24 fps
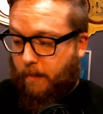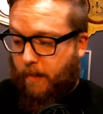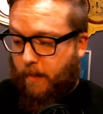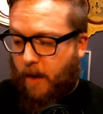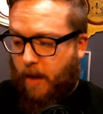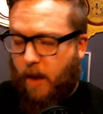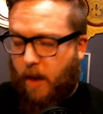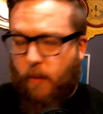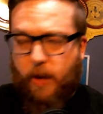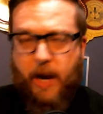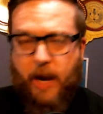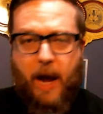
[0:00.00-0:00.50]

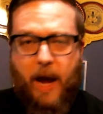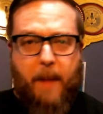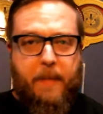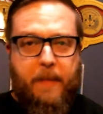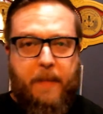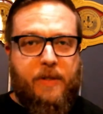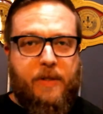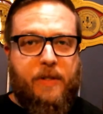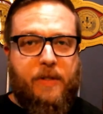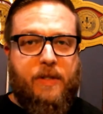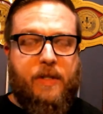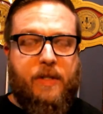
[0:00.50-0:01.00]
And what
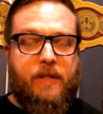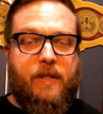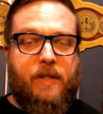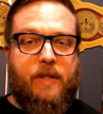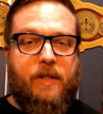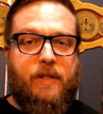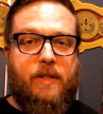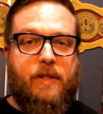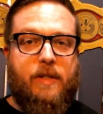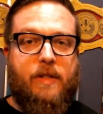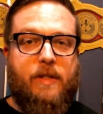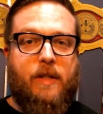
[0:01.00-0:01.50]
happens is it says
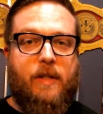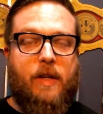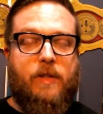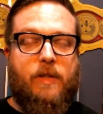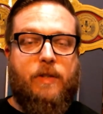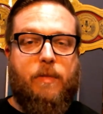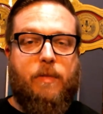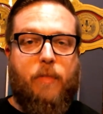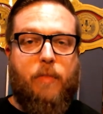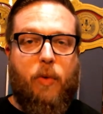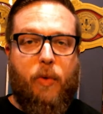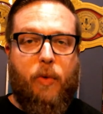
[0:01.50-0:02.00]
this is not
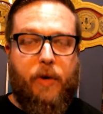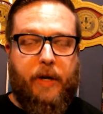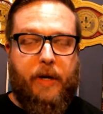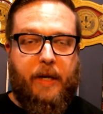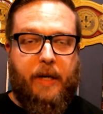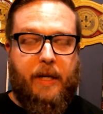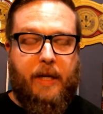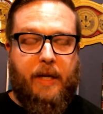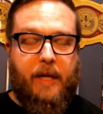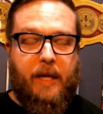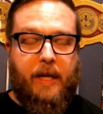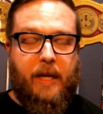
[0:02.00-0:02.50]

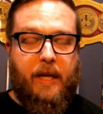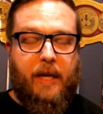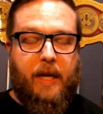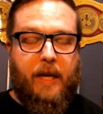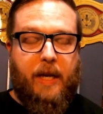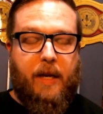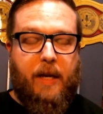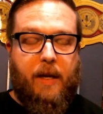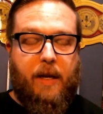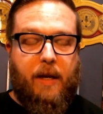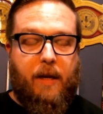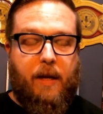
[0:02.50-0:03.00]
supported.
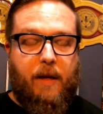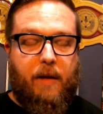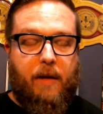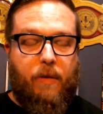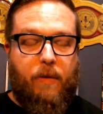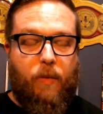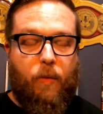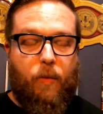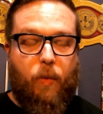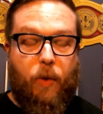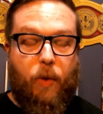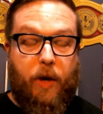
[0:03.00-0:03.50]

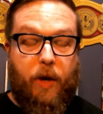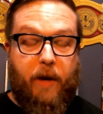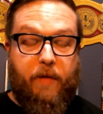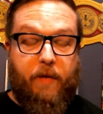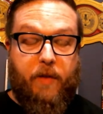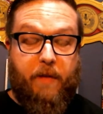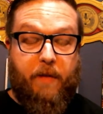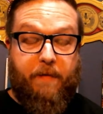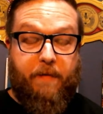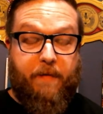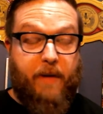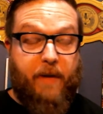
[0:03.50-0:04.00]

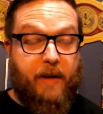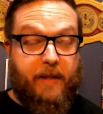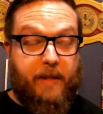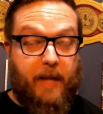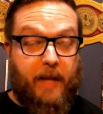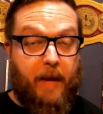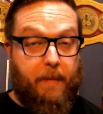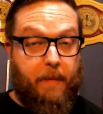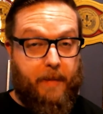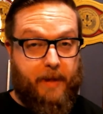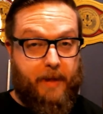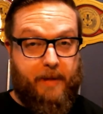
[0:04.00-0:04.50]
Whatever the fuck
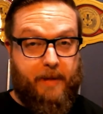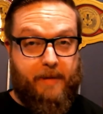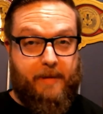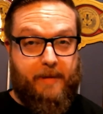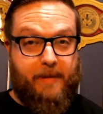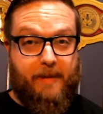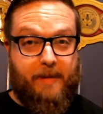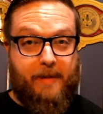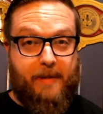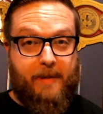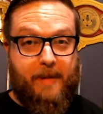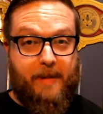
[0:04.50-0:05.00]
that
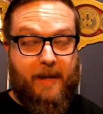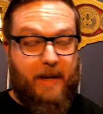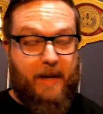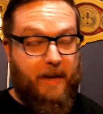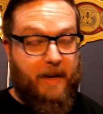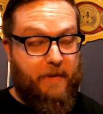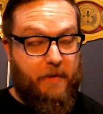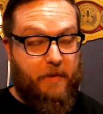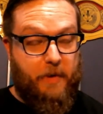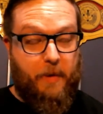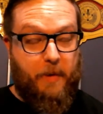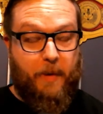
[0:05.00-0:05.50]
means. I
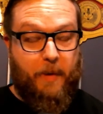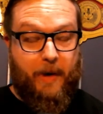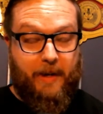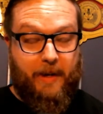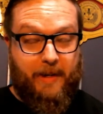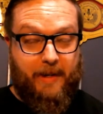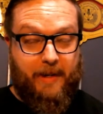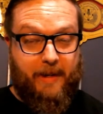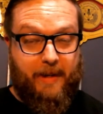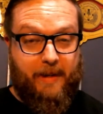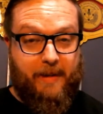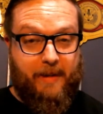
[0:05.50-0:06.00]
have no
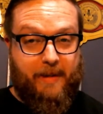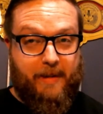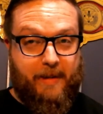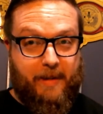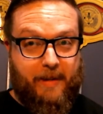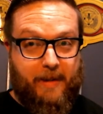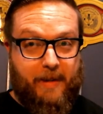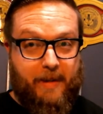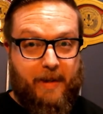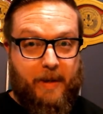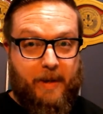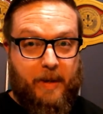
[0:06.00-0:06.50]
idea.
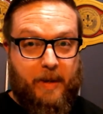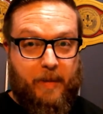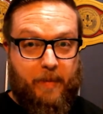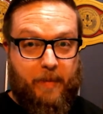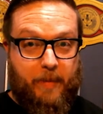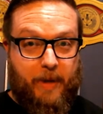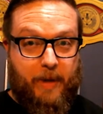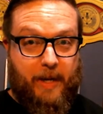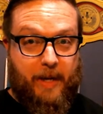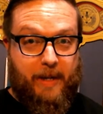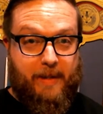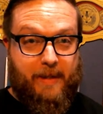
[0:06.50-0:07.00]

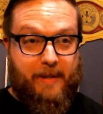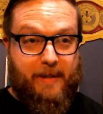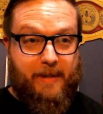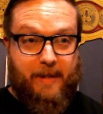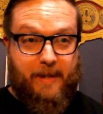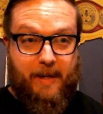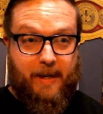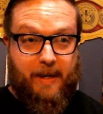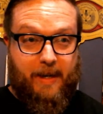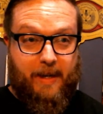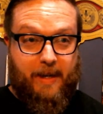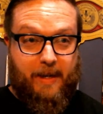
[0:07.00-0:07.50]
But
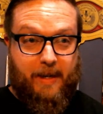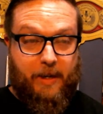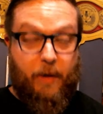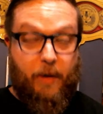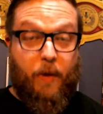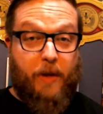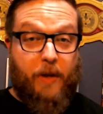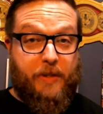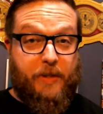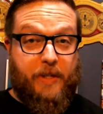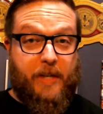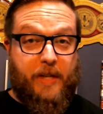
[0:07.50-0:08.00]
uh, you're
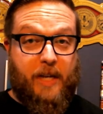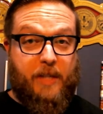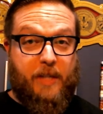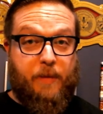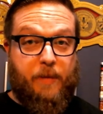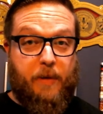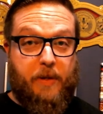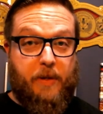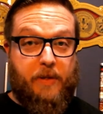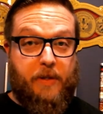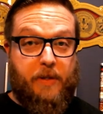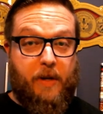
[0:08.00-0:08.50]
watching Dads
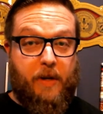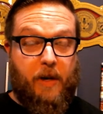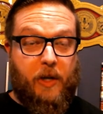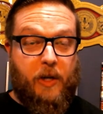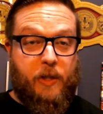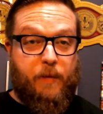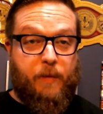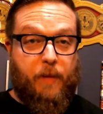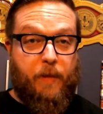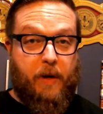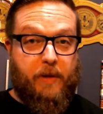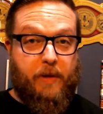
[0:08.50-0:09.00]
Smoking
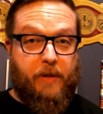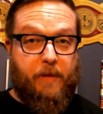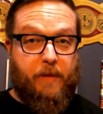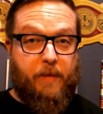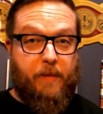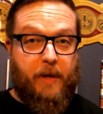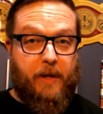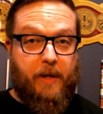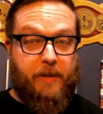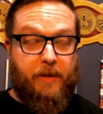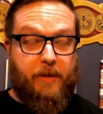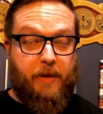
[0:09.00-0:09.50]
Cigars, sponsored
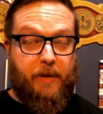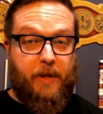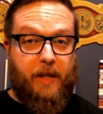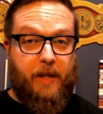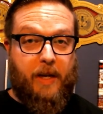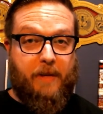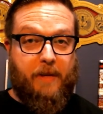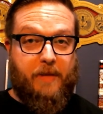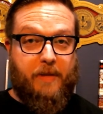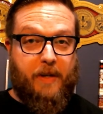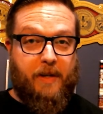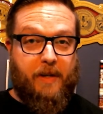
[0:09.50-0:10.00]
by Stogie
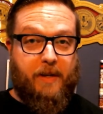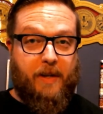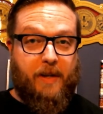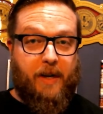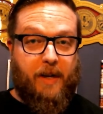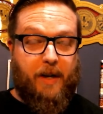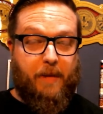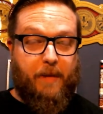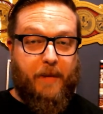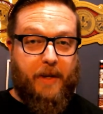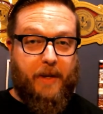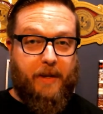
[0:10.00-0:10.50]
Lives dot
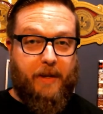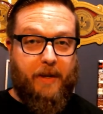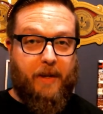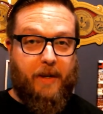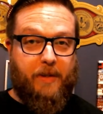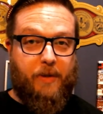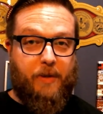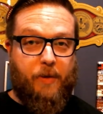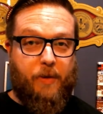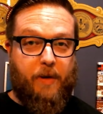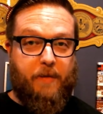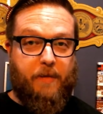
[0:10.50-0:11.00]
com and
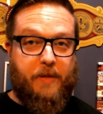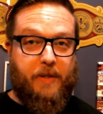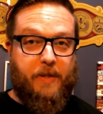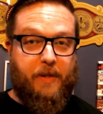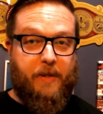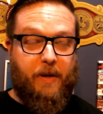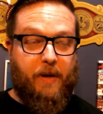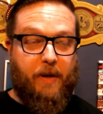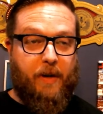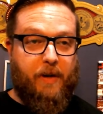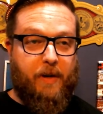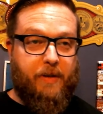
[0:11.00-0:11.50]
Casa Cuevas
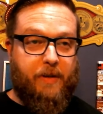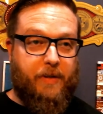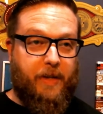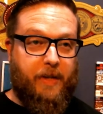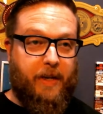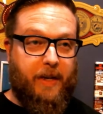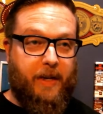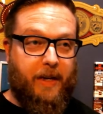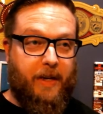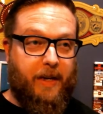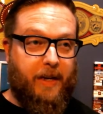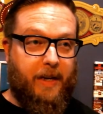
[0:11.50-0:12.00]
Cigars,
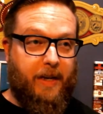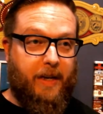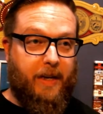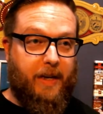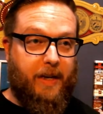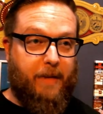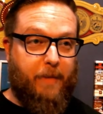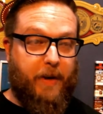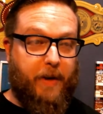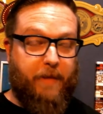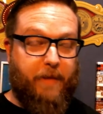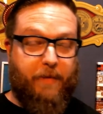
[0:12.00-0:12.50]

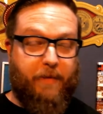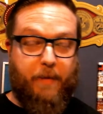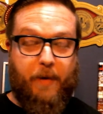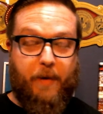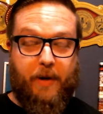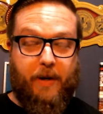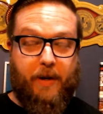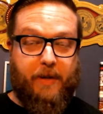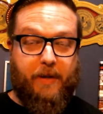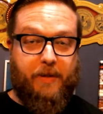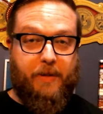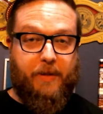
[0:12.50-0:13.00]
and my, from
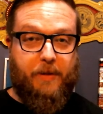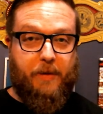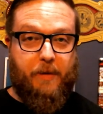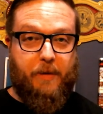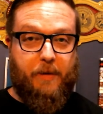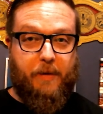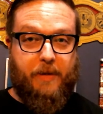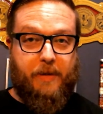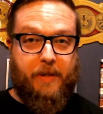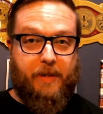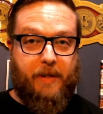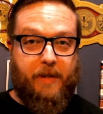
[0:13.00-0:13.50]
our casa to
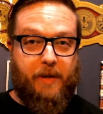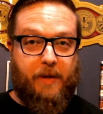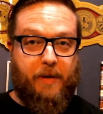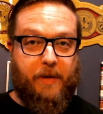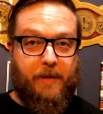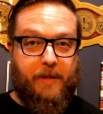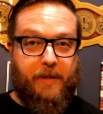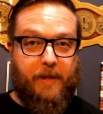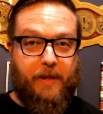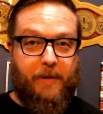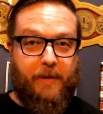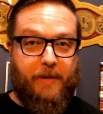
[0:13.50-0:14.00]
yours, et cetera,
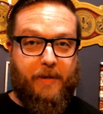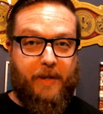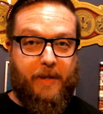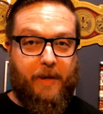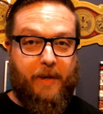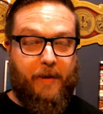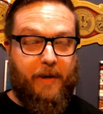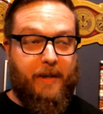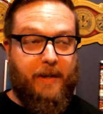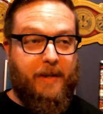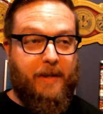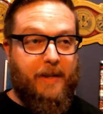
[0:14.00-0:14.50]
et cetera, et
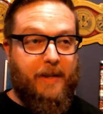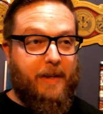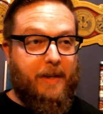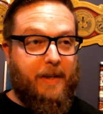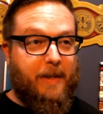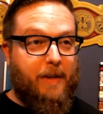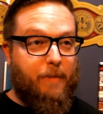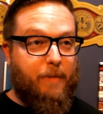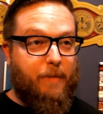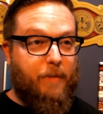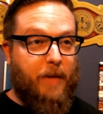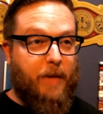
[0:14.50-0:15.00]
cetera.
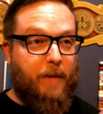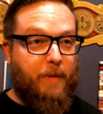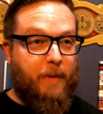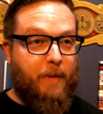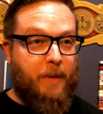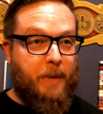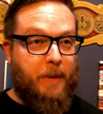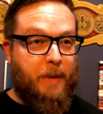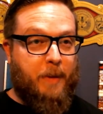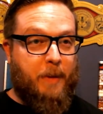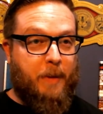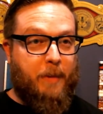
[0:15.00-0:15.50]
Blah, blah,
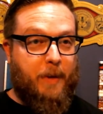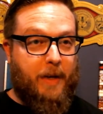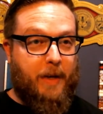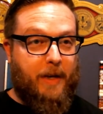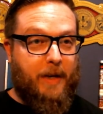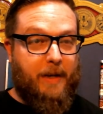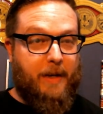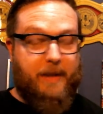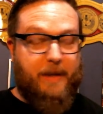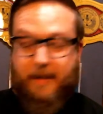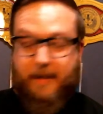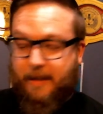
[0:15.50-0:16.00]
blah, blah,
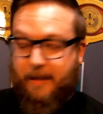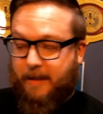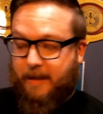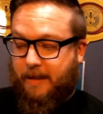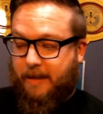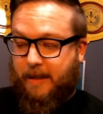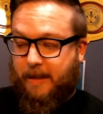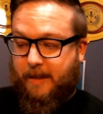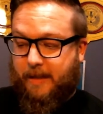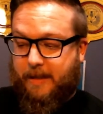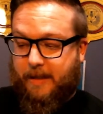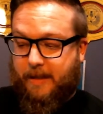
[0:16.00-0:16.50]
blah.
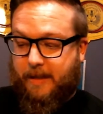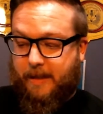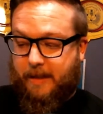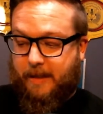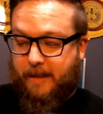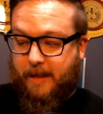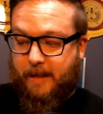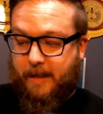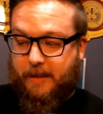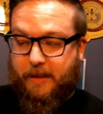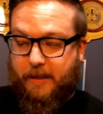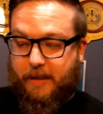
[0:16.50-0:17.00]
This
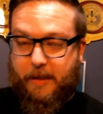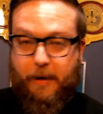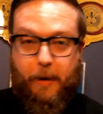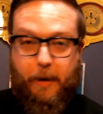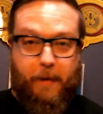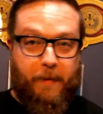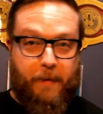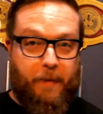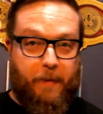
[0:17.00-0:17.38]
is a cigar from